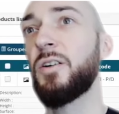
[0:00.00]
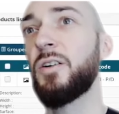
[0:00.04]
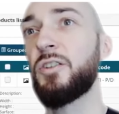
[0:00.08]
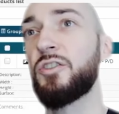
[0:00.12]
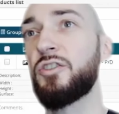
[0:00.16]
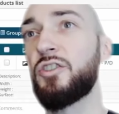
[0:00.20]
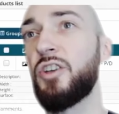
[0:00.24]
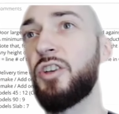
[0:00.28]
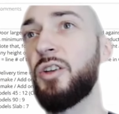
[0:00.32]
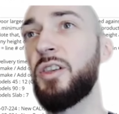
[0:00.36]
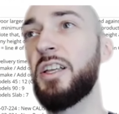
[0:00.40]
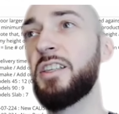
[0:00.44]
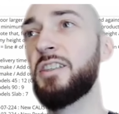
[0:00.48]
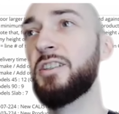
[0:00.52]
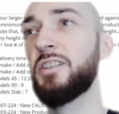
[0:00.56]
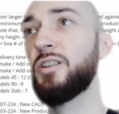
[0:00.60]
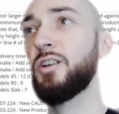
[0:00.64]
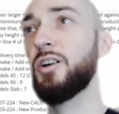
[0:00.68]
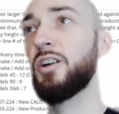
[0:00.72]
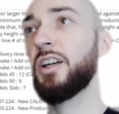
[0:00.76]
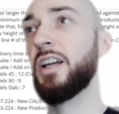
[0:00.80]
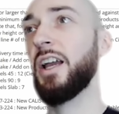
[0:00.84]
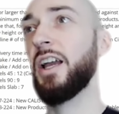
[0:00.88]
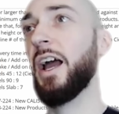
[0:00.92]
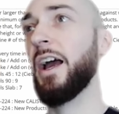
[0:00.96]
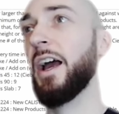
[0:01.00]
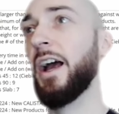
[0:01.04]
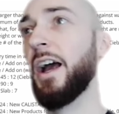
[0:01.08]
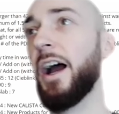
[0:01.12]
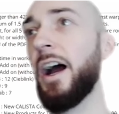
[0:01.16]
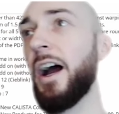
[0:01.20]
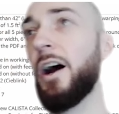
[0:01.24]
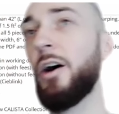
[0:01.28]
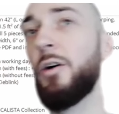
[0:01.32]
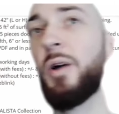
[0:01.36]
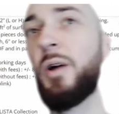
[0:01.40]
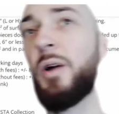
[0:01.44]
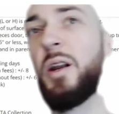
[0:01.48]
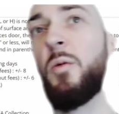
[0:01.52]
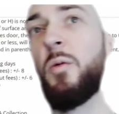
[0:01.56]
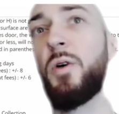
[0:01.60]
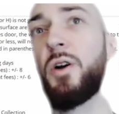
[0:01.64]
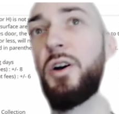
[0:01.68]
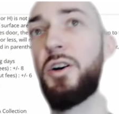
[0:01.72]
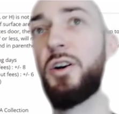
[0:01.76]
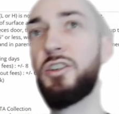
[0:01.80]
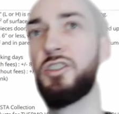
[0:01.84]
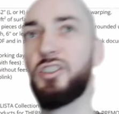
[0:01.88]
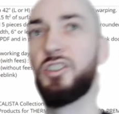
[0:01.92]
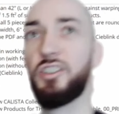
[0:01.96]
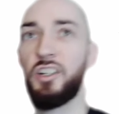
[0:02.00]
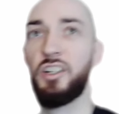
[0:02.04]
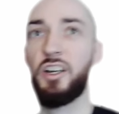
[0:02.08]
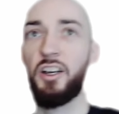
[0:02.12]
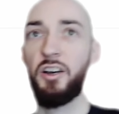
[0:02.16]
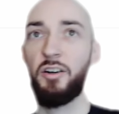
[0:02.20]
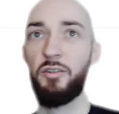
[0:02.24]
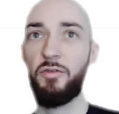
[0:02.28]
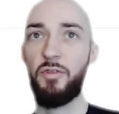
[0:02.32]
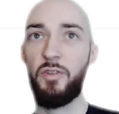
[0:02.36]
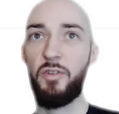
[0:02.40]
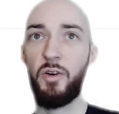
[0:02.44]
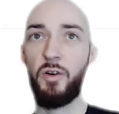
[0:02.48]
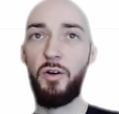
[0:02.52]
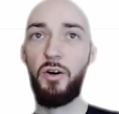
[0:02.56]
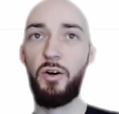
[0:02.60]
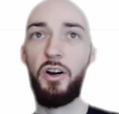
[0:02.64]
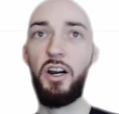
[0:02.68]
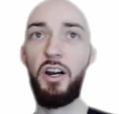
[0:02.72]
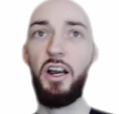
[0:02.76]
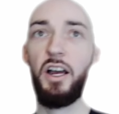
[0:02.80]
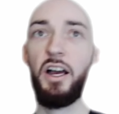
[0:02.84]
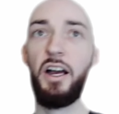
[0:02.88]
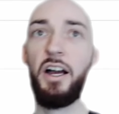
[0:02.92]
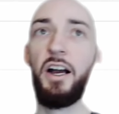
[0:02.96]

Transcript: So let's look at how it works for